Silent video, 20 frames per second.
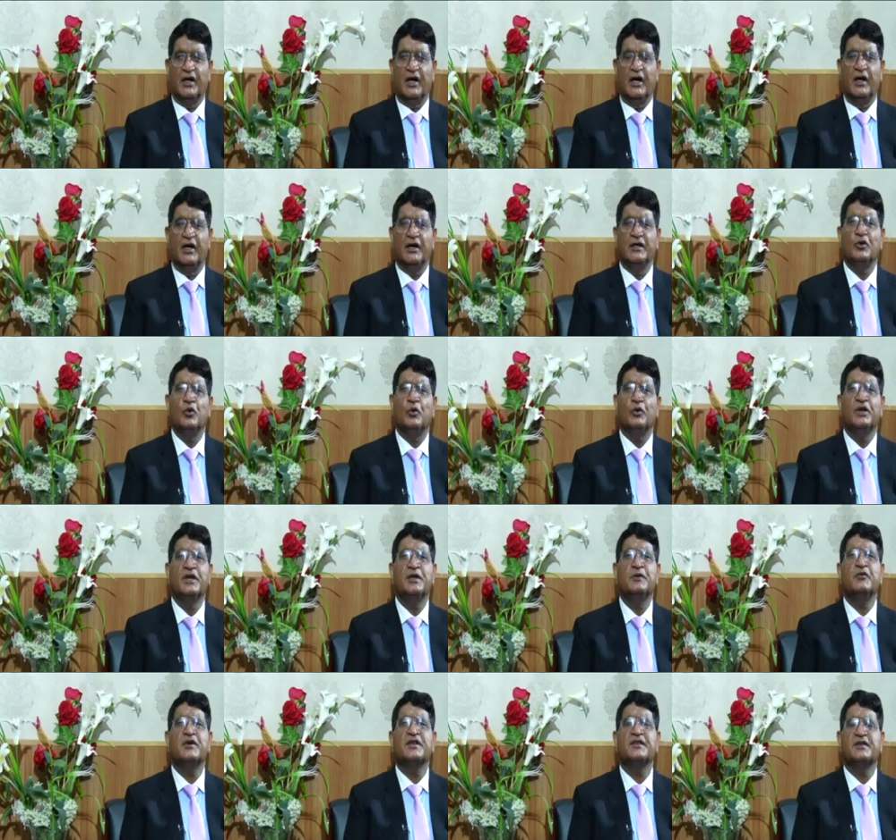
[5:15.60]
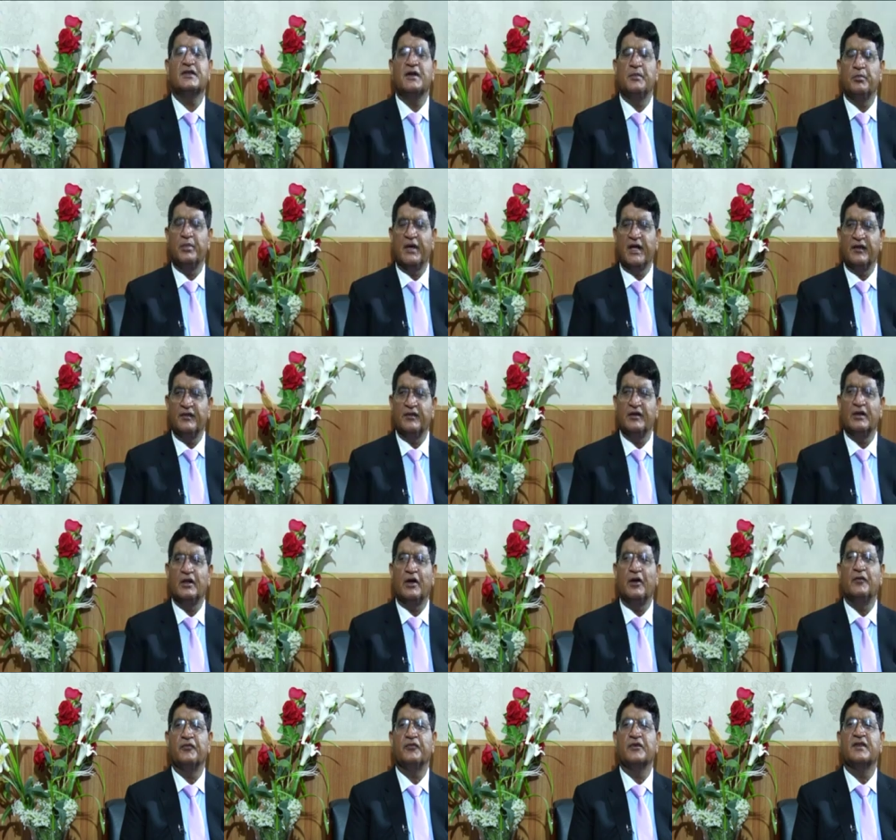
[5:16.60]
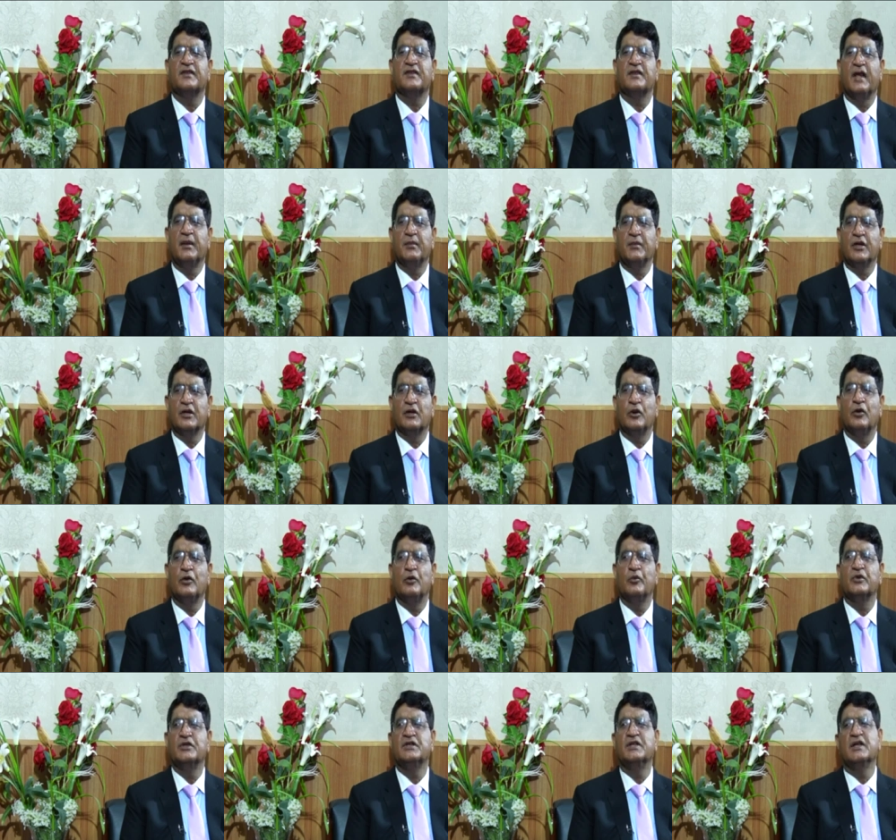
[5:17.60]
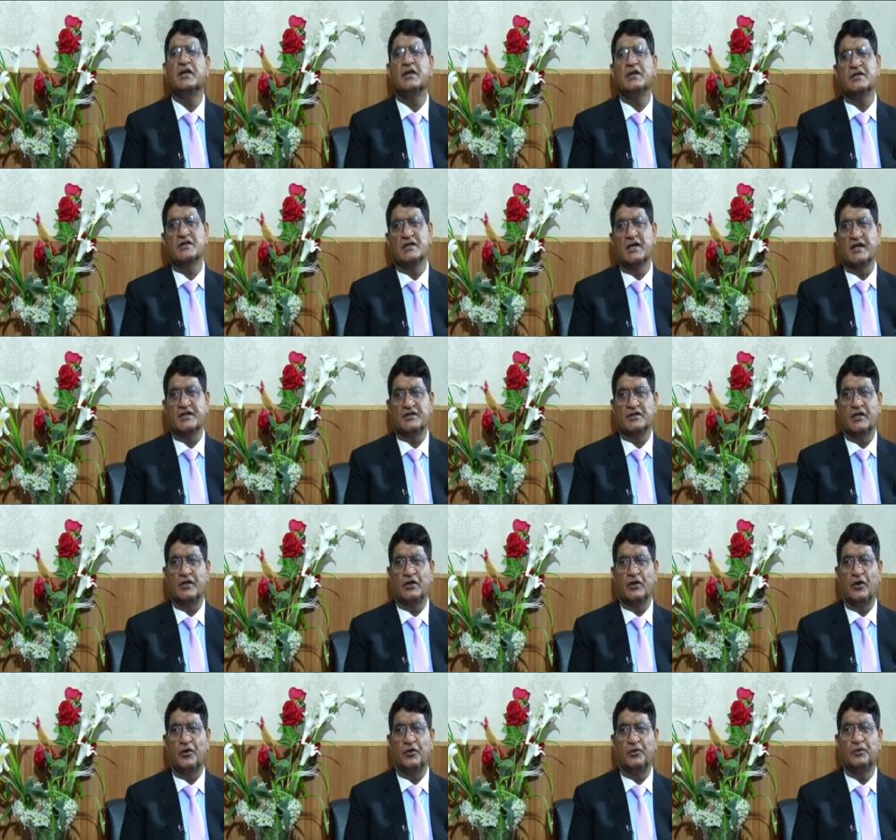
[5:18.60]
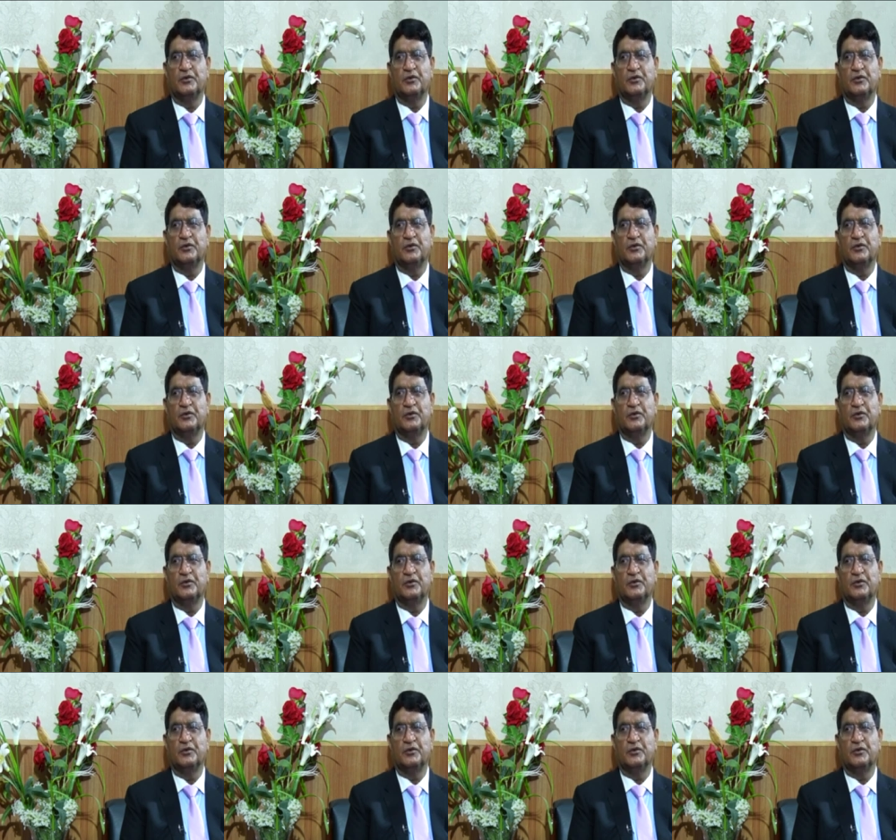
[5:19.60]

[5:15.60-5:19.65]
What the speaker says: No, it was comparison of Islamic law with the international law.